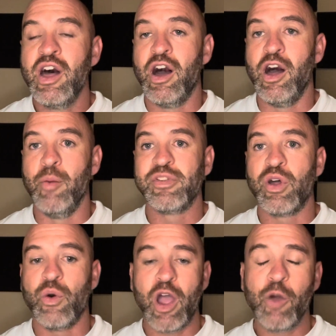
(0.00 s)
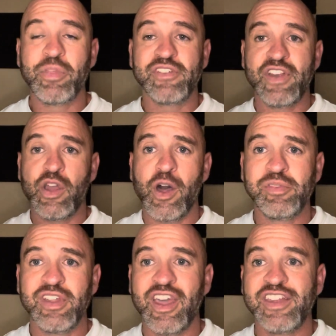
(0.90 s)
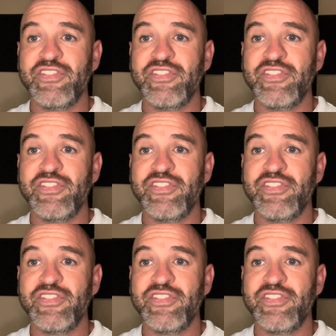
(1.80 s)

Um, so I hope this video helps you guys.